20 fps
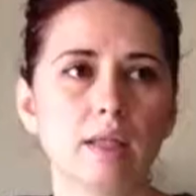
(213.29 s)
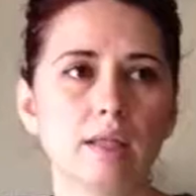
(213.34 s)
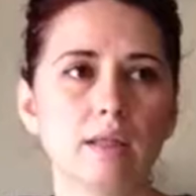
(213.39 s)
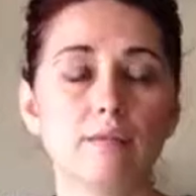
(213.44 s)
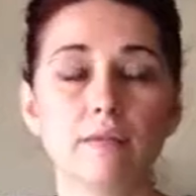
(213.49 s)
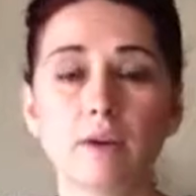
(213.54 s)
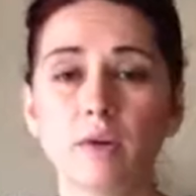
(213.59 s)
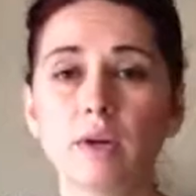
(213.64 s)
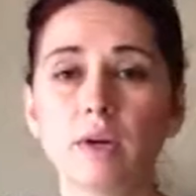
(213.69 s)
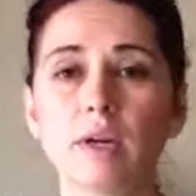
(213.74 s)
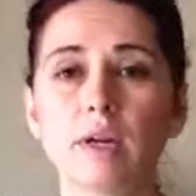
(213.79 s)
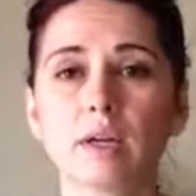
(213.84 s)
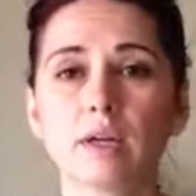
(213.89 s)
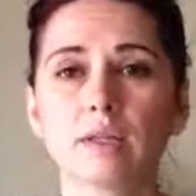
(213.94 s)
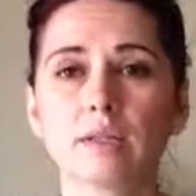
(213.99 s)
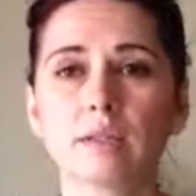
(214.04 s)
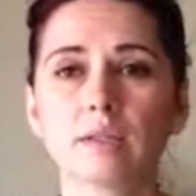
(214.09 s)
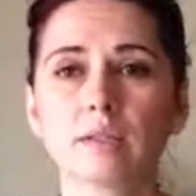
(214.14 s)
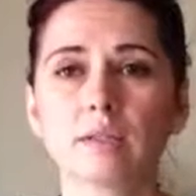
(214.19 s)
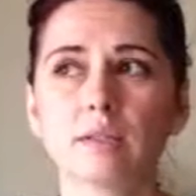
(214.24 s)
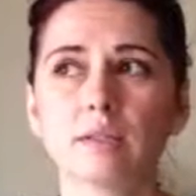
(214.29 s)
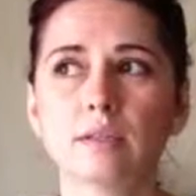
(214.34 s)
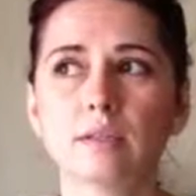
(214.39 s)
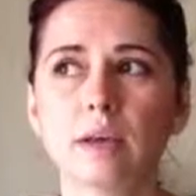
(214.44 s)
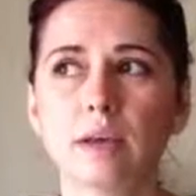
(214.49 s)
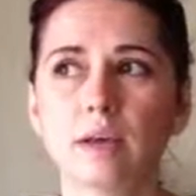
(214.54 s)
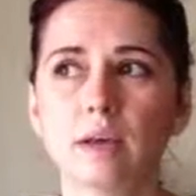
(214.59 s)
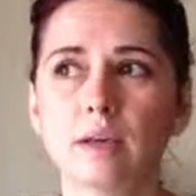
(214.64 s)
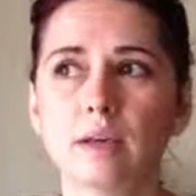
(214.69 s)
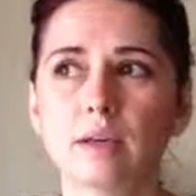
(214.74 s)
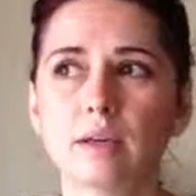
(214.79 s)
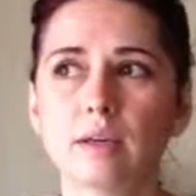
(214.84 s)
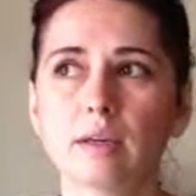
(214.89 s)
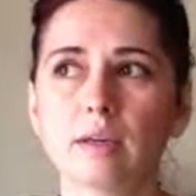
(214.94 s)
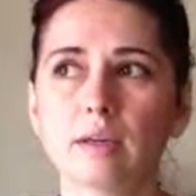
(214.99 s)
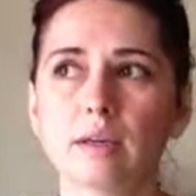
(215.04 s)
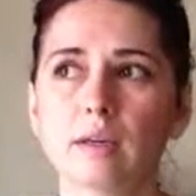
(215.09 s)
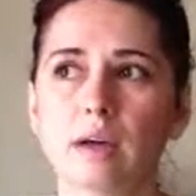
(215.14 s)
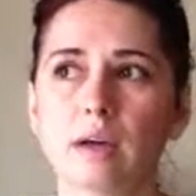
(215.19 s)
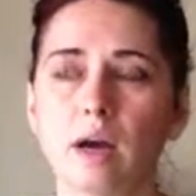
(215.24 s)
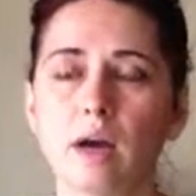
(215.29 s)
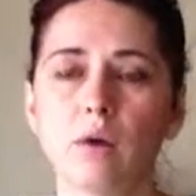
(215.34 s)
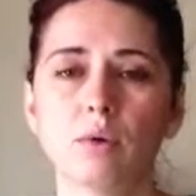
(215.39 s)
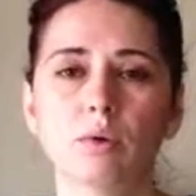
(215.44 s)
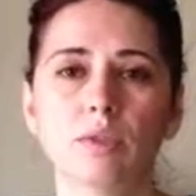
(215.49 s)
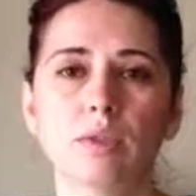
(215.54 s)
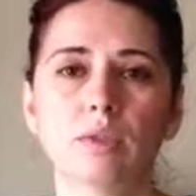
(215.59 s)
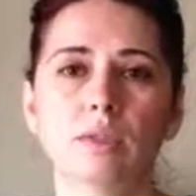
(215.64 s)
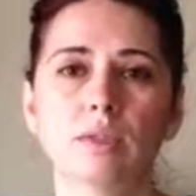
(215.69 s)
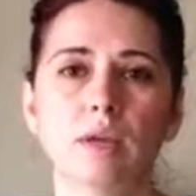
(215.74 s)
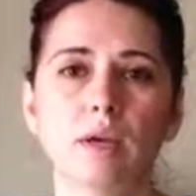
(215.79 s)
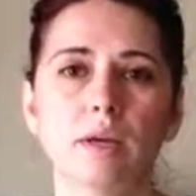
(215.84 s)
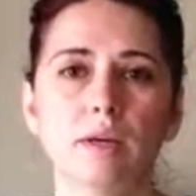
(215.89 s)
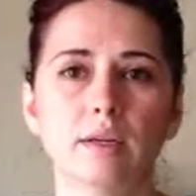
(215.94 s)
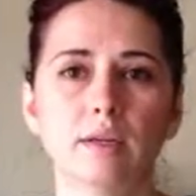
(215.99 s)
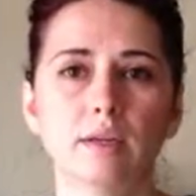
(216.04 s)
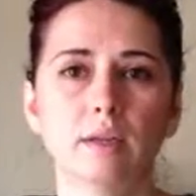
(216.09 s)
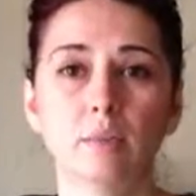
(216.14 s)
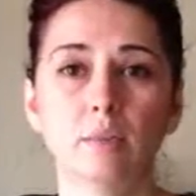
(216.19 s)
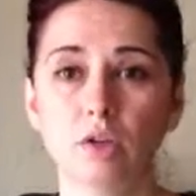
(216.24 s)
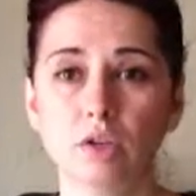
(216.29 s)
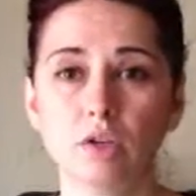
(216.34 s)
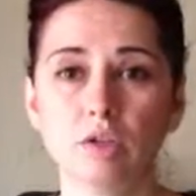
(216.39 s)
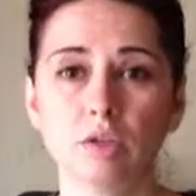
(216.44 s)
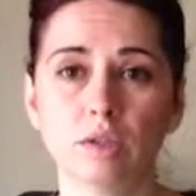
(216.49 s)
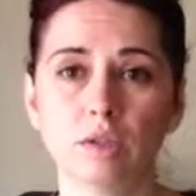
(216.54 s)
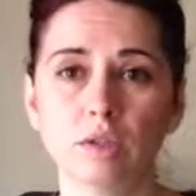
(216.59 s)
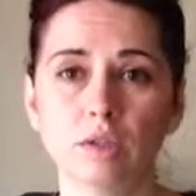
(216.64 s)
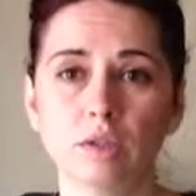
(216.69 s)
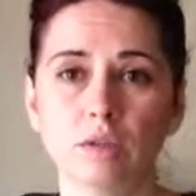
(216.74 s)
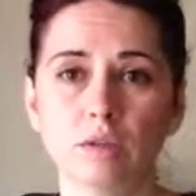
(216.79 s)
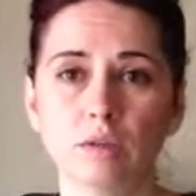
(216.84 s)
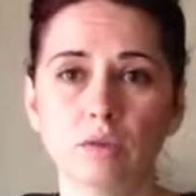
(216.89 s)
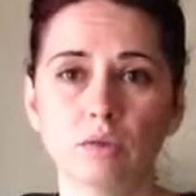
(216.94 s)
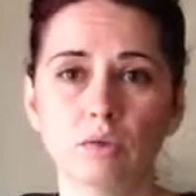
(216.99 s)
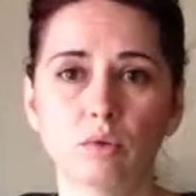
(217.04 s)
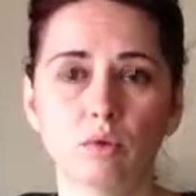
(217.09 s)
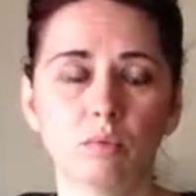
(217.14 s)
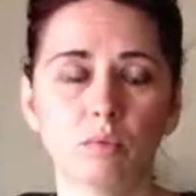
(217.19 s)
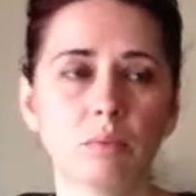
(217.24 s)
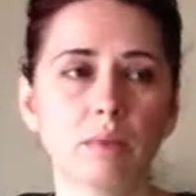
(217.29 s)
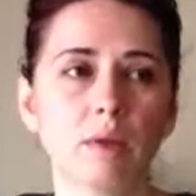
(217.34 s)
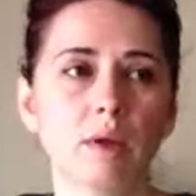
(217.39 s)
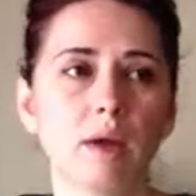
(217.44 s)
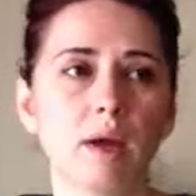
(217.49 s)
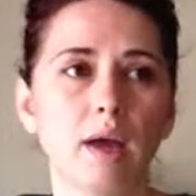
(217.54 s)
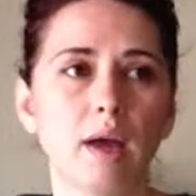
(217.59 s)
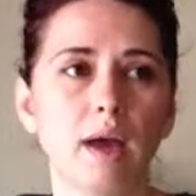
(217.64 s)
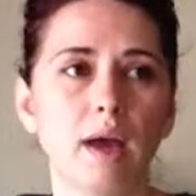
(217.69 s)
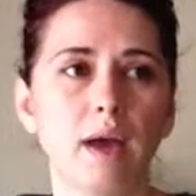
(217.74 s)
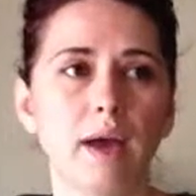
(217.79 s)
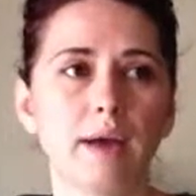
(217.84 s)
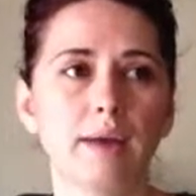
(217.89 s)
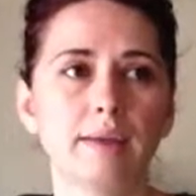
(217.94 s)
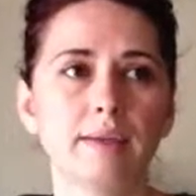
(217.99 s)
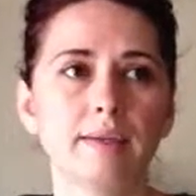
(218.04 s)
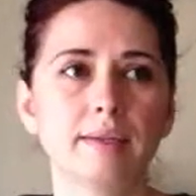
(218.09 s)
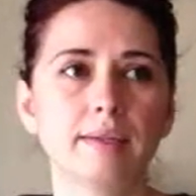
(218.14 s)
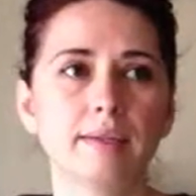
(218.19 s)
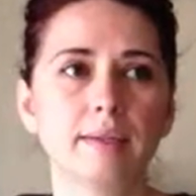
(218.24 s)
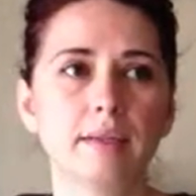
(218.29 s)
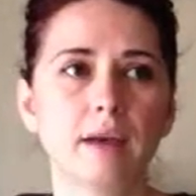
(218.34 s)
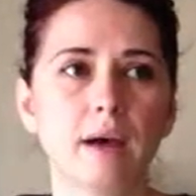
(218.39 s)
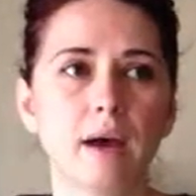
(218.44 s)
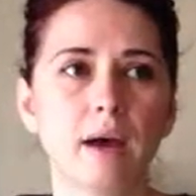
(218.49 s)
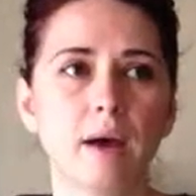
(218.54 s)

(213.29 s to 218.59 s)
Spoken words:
The very next day, I was in the emergency room. And